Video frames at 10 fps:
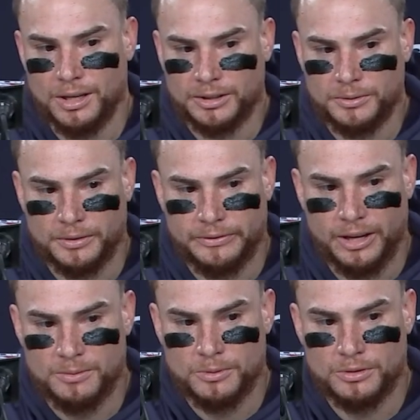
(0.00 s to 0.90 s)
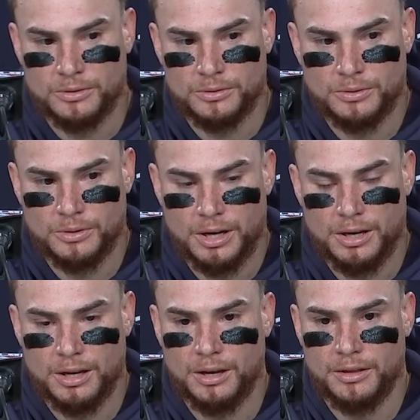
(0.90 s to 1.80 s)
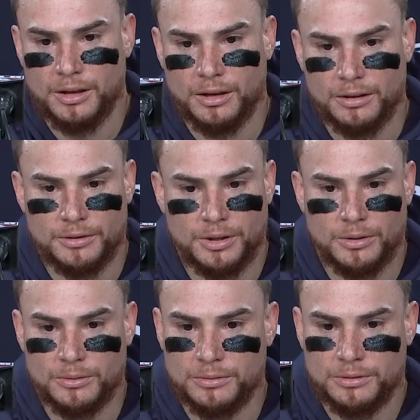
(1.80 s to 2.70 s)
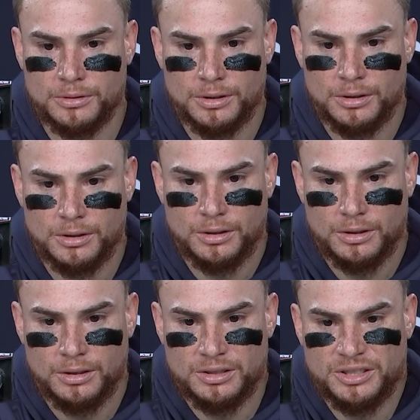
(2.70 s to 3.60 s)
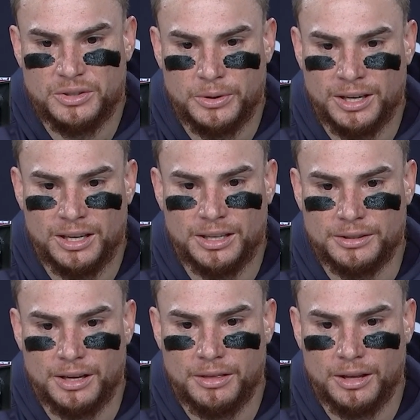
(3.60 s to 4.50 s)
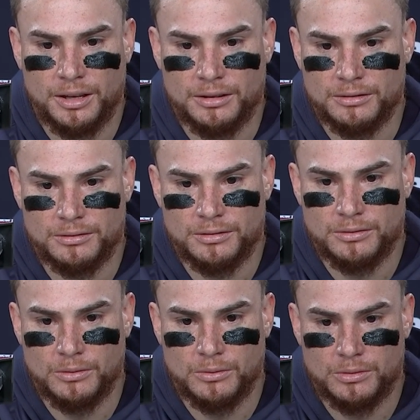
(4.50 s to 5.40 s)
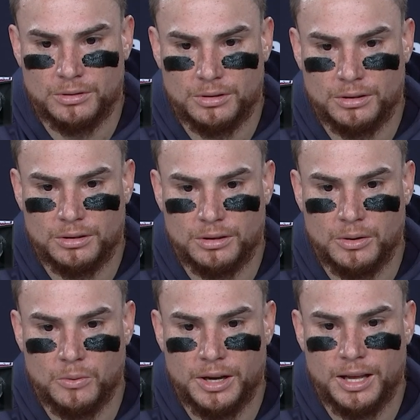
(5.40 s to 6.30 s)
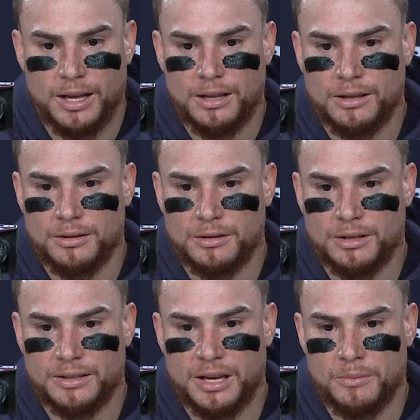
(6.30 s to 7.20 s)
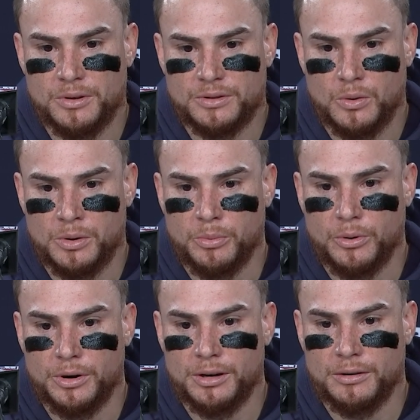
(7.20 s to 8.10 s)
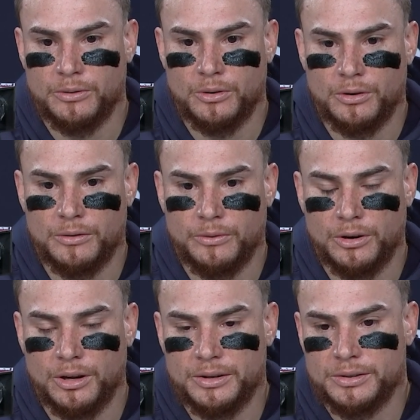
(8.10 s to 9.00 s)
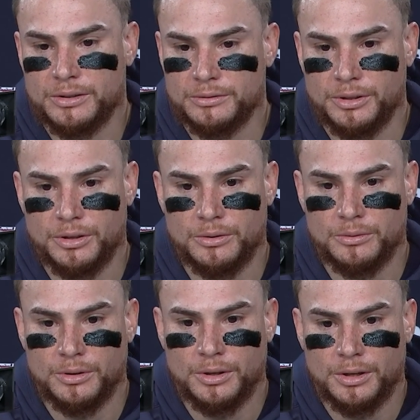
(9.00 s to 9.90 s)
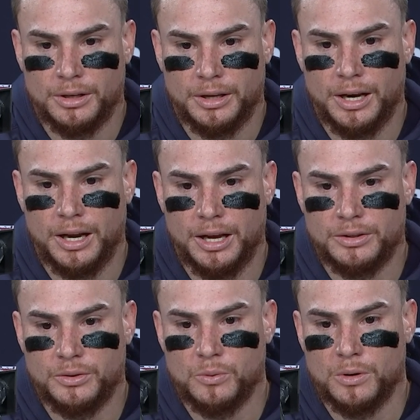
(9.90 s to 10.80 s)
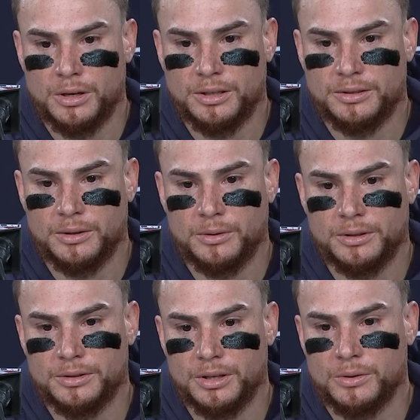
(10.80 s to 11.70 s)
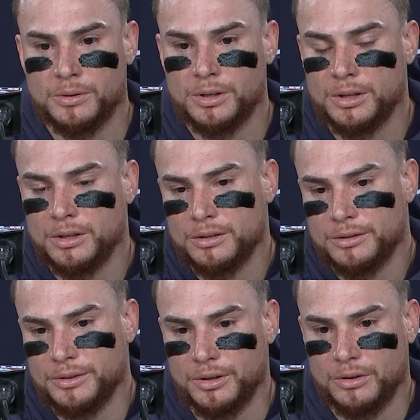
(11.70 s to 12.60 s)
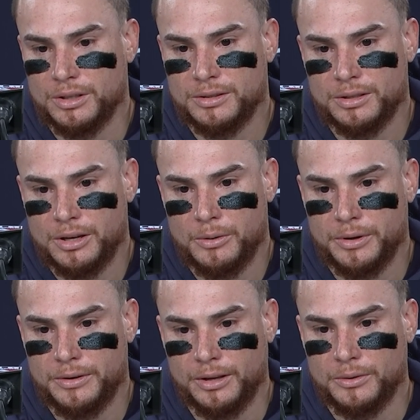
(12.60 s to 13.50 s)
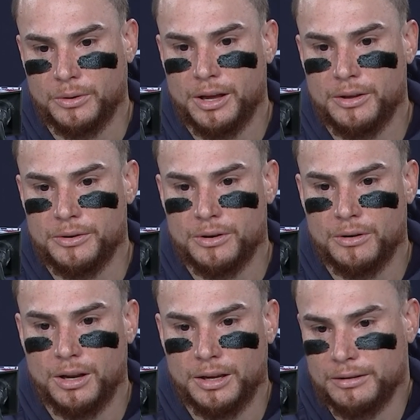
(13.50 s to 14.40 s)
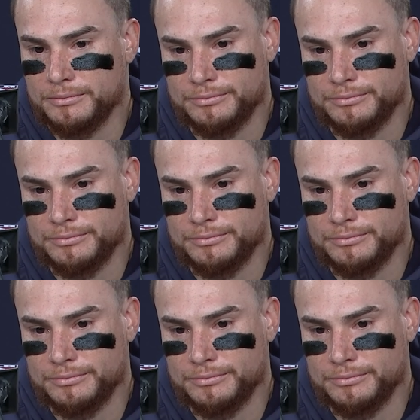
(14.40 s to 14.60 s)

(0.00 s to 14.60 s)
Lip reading: electric fastball tonight. I think, you know, this is adrenaline. I think the way that this game is so important for us, you know, get ahead 2-1 in the series. So, you know, it's everything together, you know, like,